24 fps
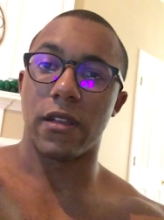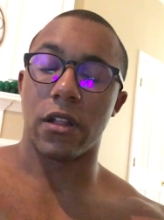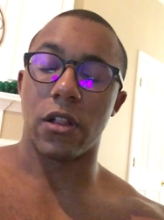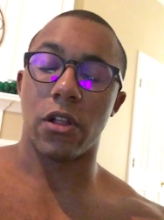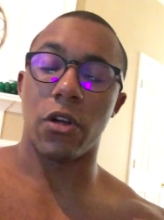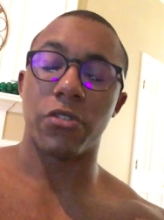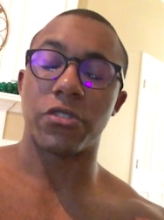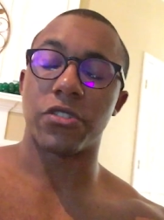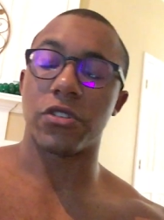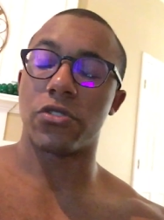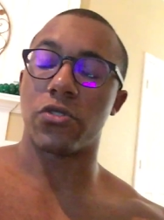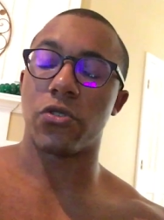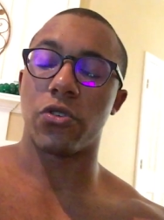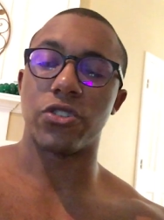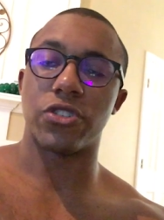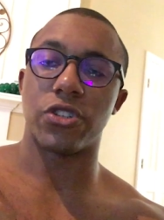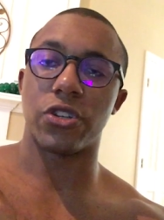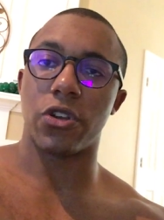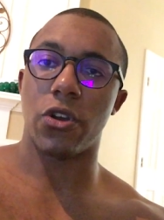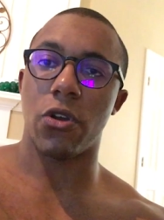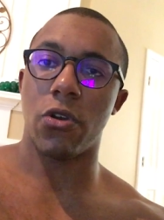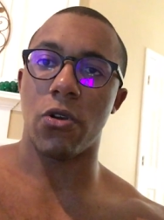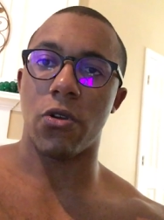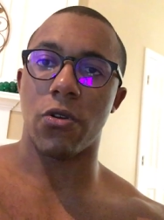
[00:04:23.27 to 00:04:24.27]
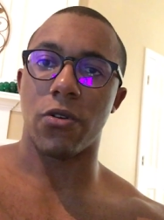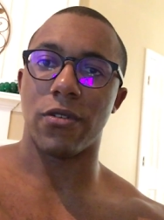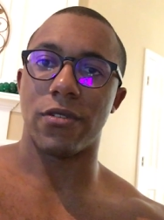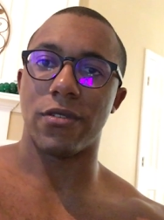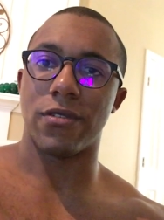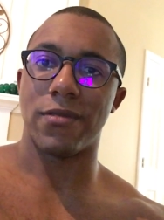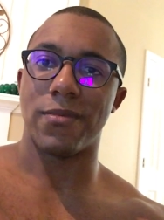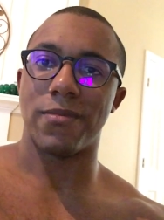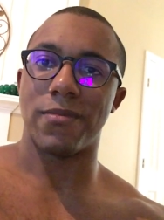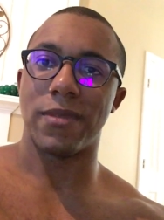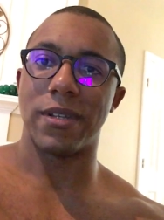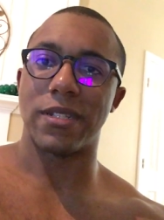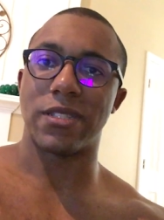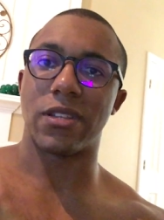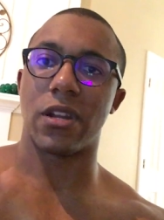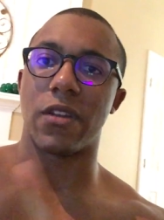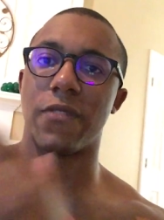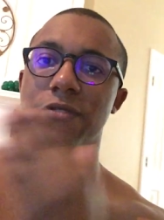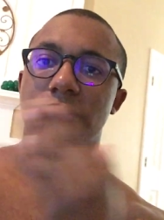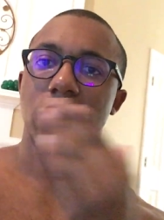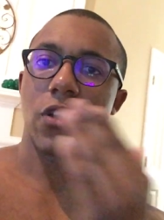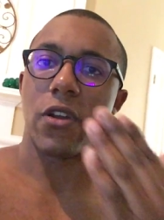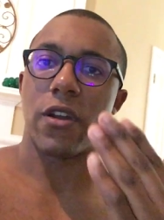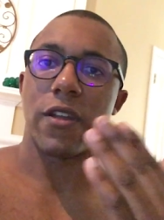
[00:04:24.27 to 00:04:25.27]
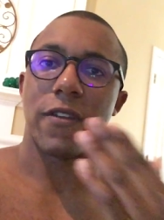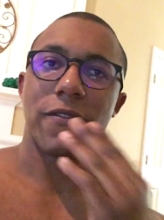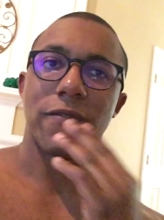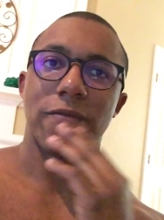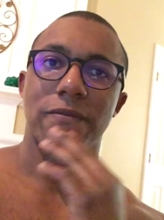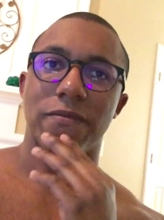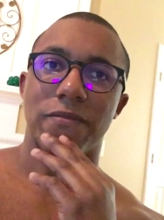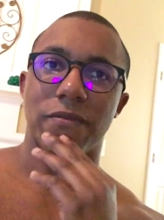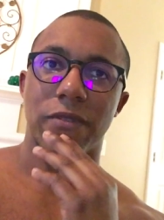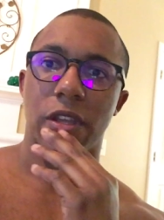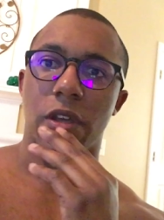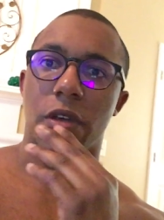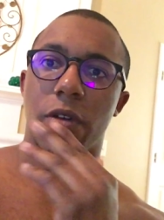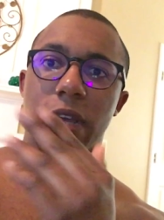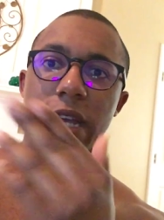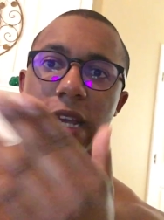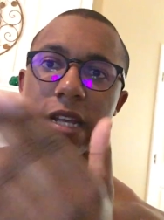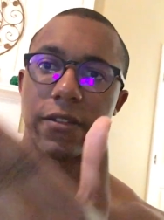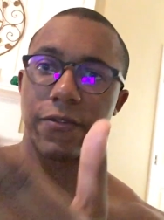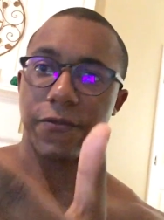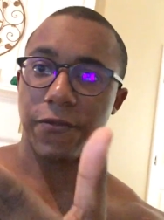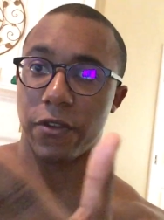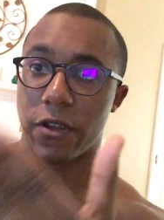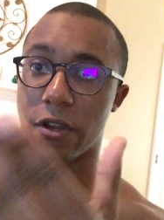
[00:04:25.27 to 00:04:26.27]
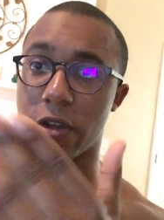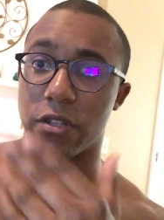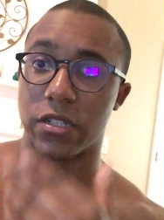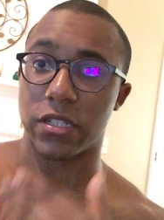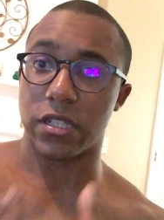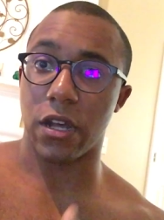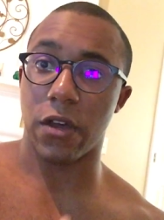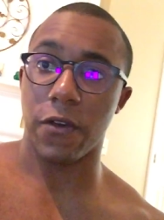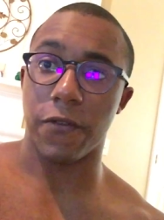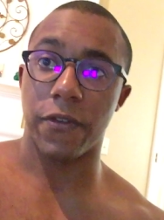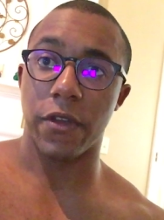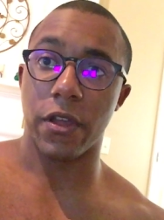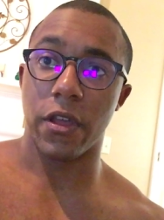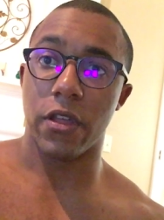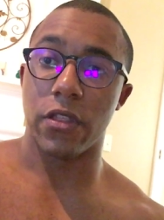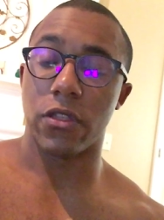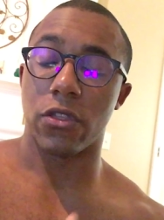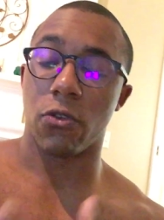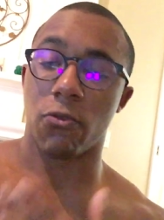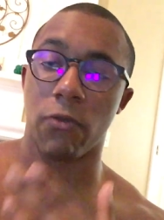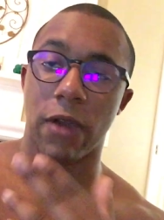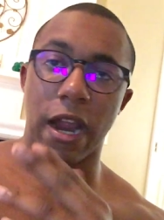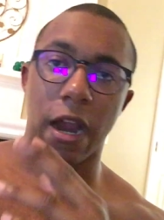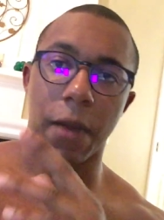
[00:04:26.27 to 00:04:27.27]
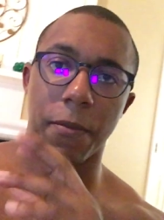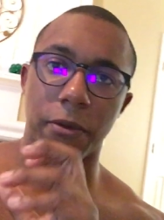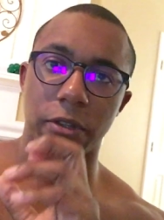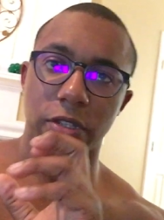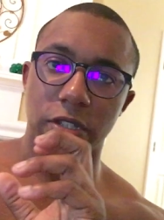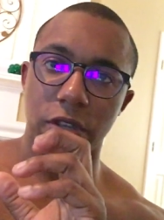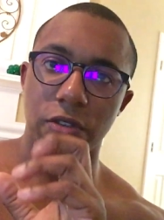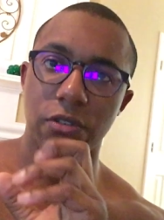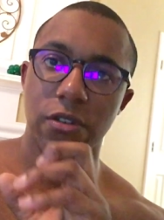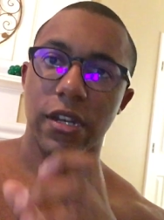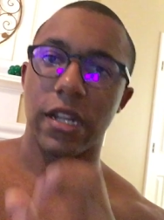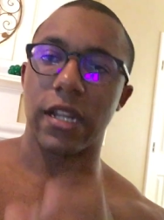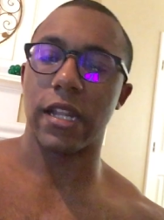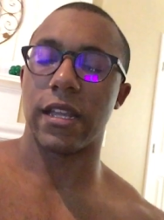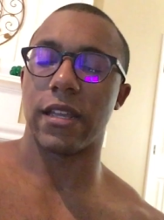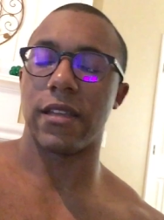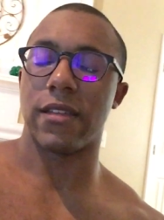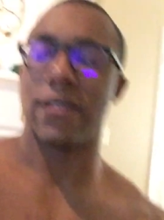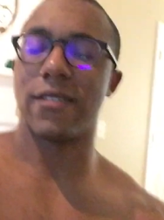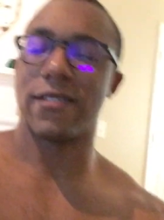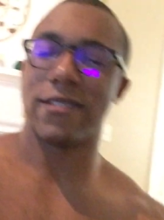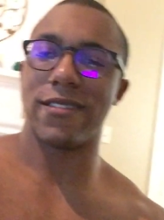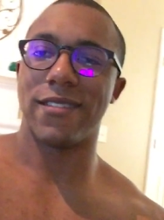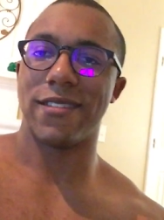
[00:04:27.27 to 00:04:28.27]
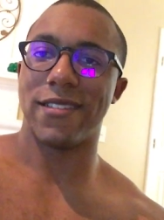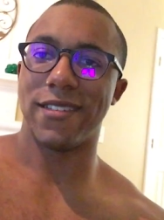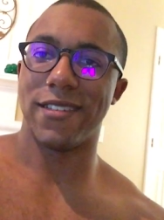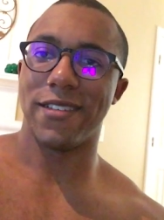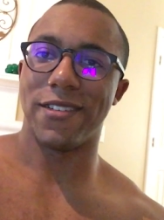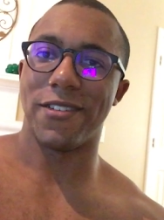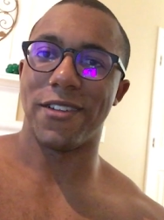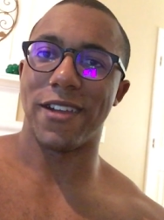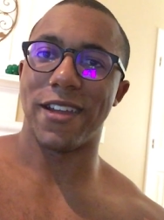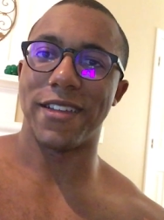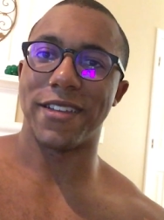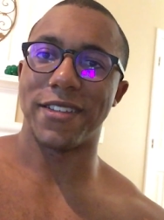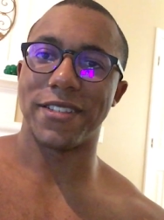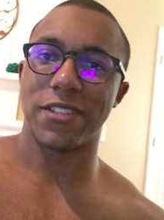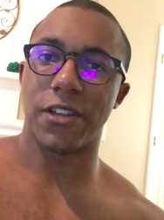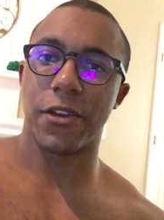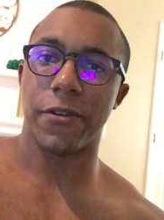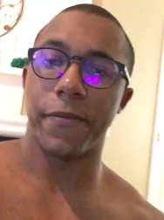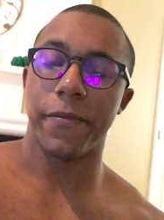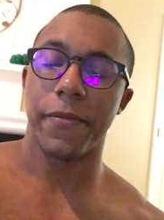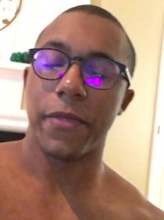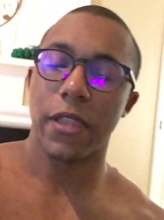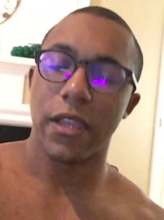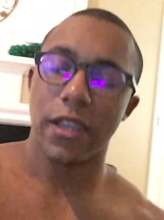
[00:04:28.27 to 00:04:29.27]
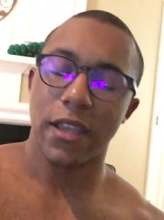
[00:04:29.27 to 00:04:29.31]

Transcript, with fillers: closer towards your goal instead of starting, I guess for yourself, the right opportunity, all right? So